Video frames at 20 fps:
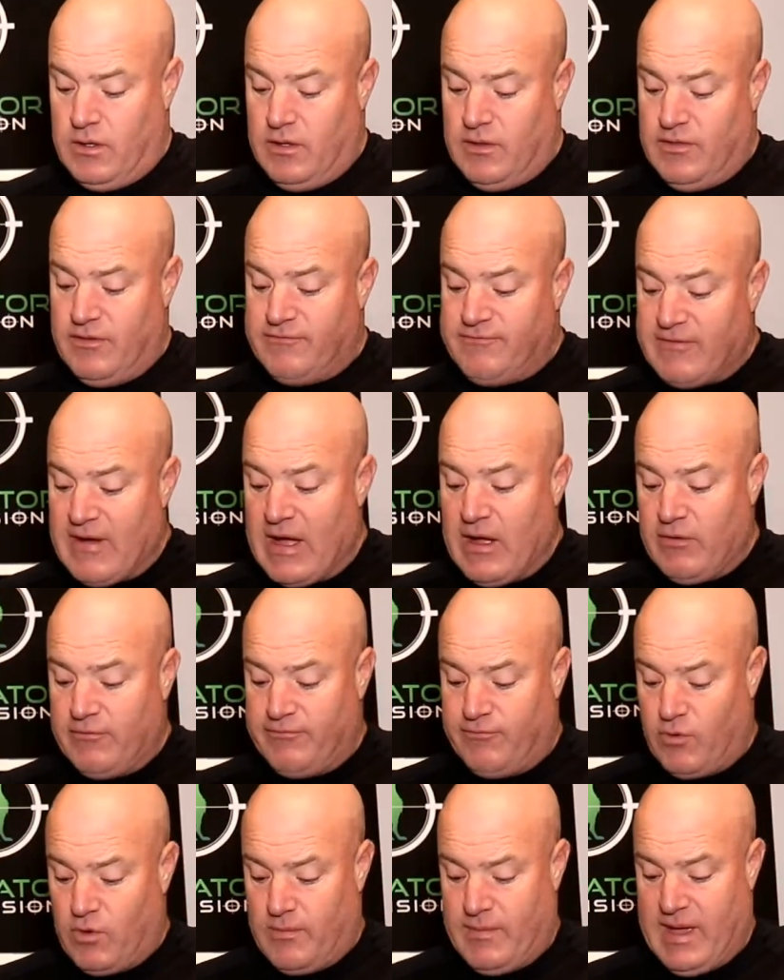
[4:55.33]
The file
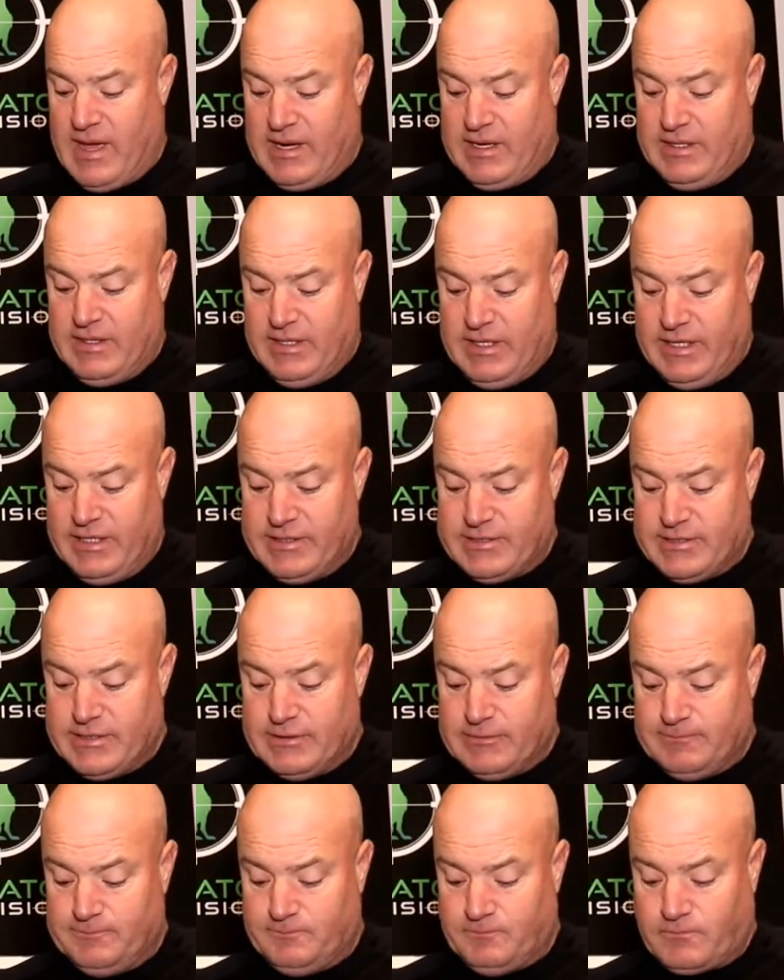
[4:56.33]
format in
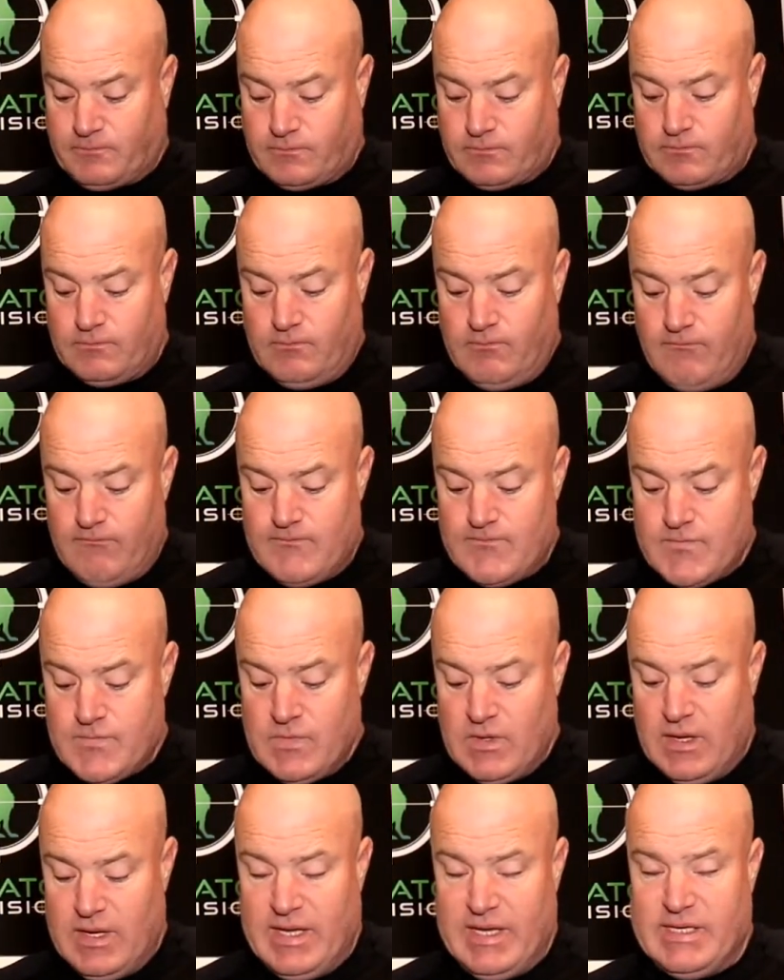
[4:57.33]
these
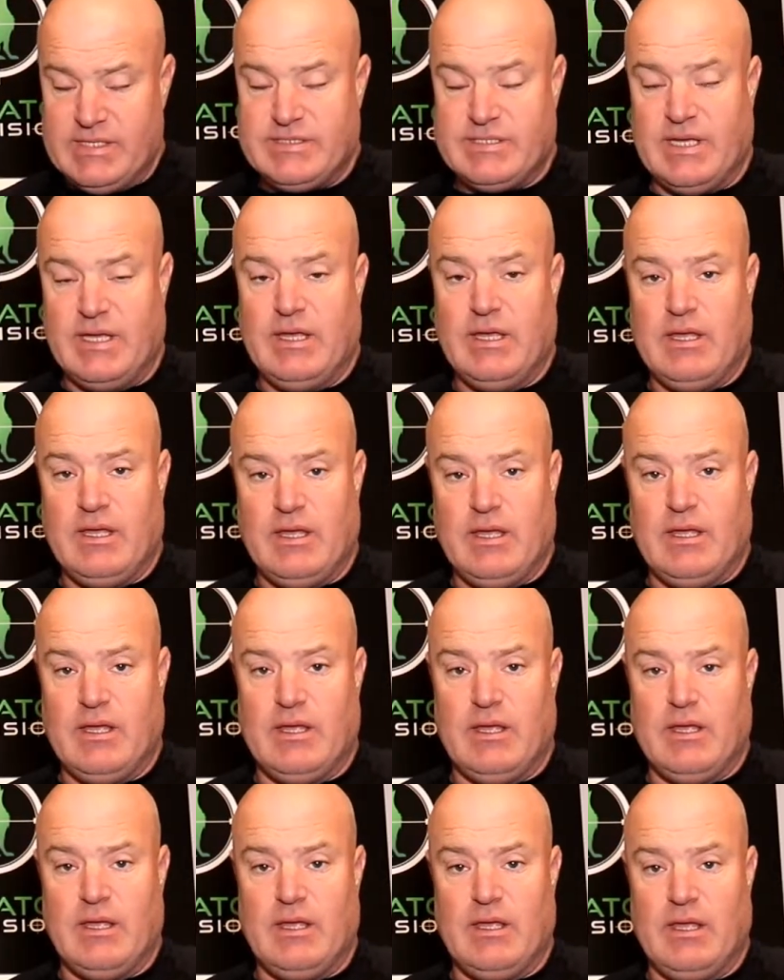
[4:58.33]
is
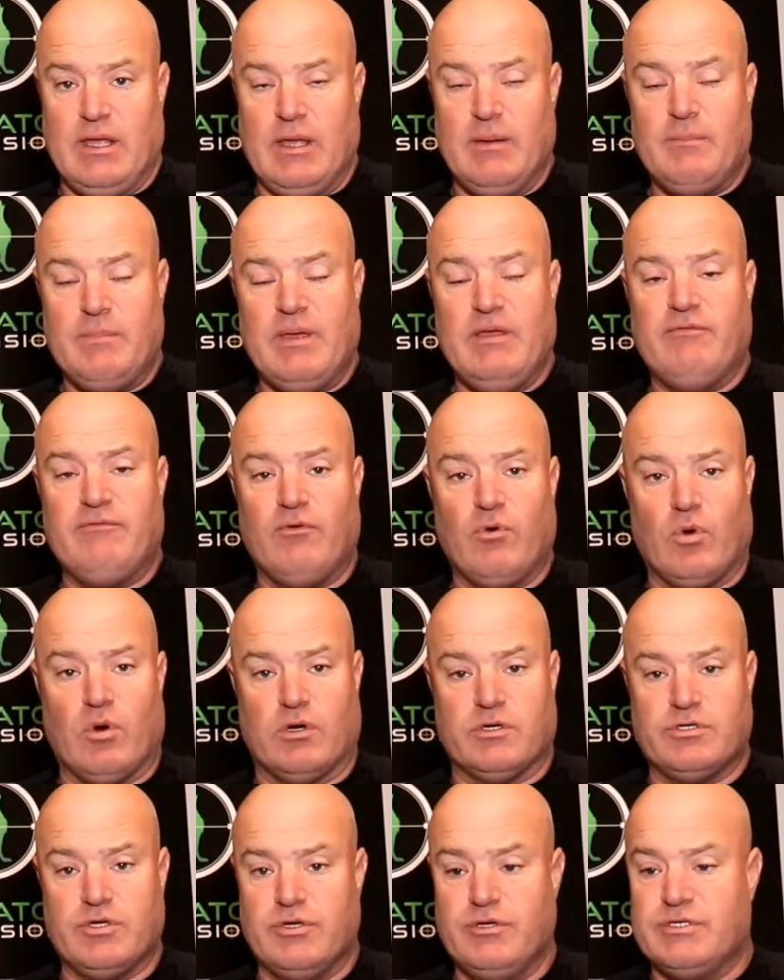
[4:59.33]

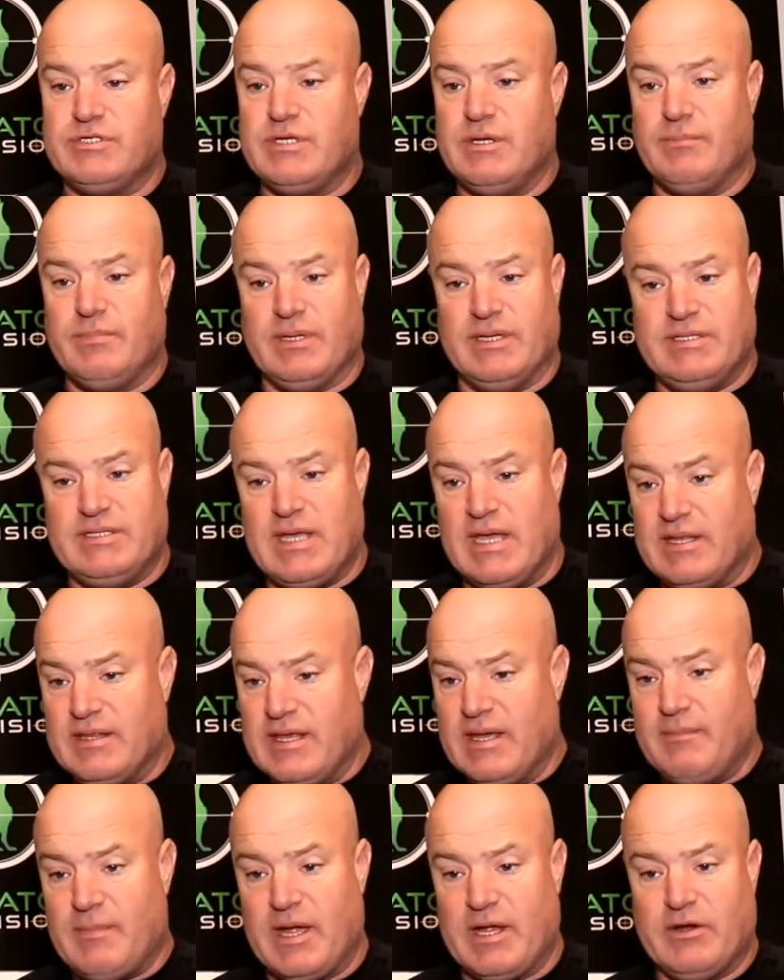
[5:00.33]
MP4, so you simply take
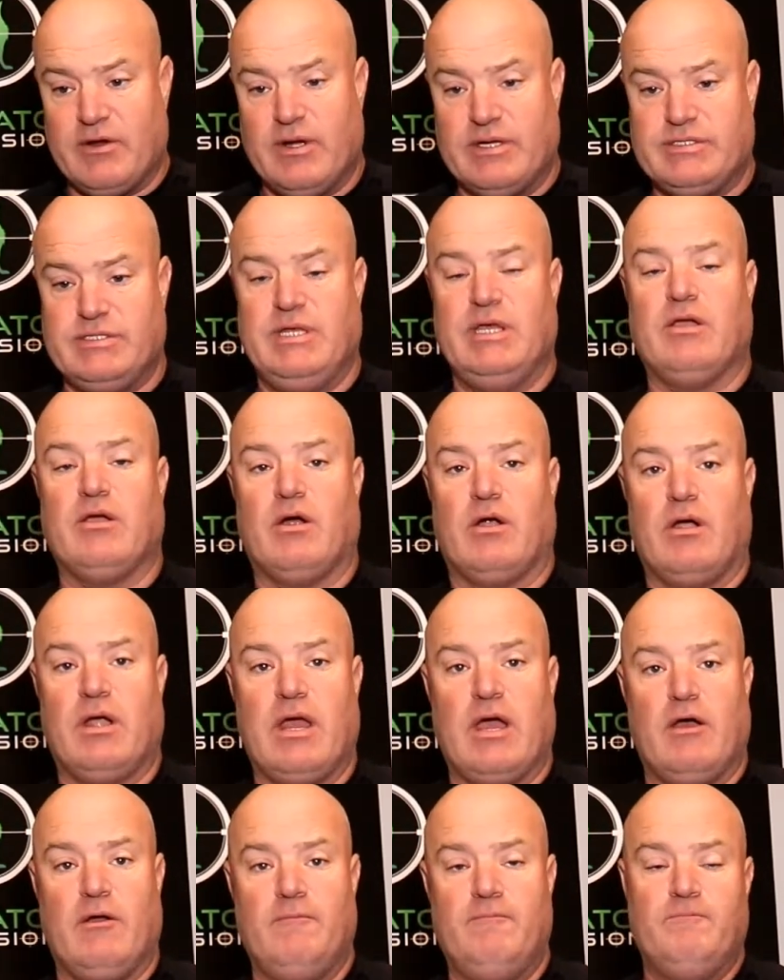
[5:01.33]
the micro SD card
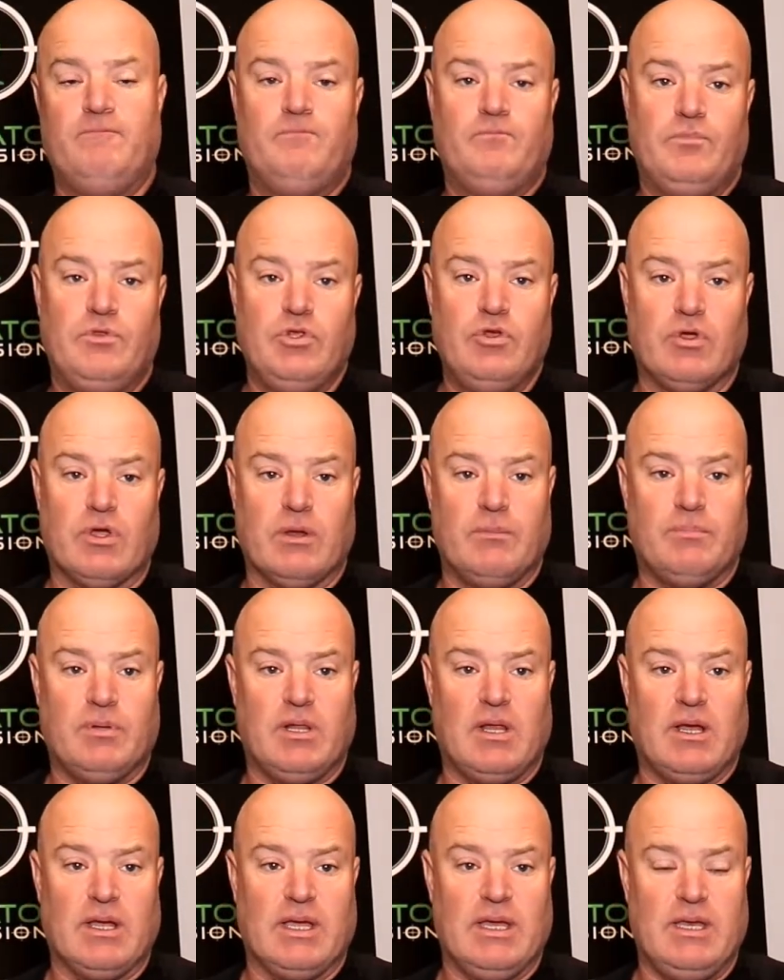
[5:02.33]
out, you can
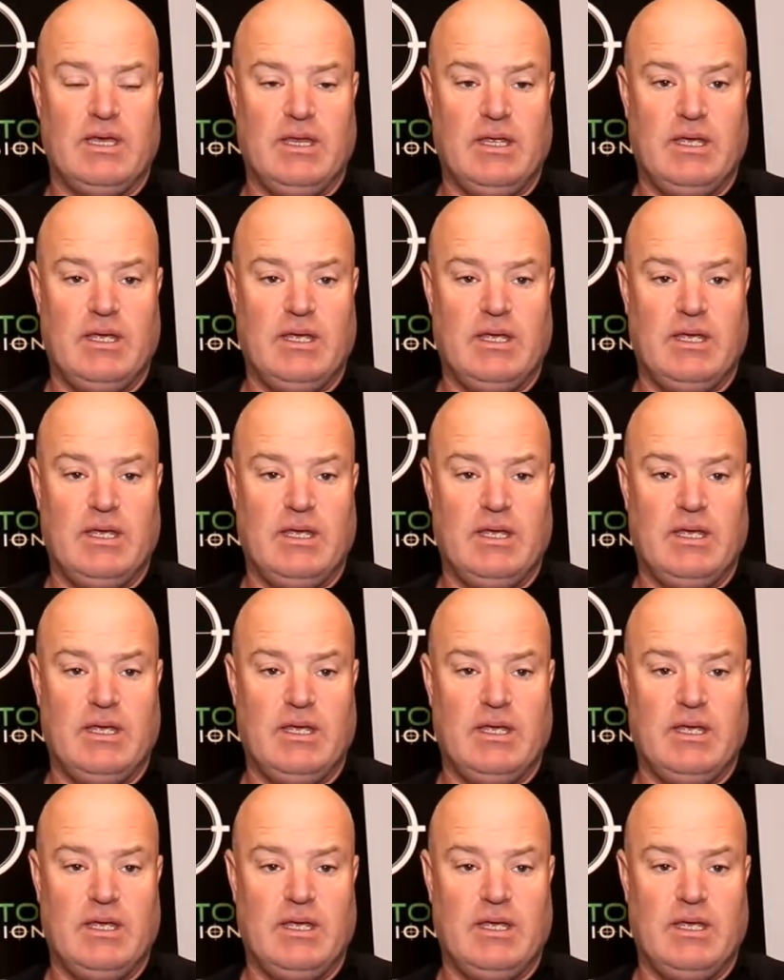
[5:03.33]
plug it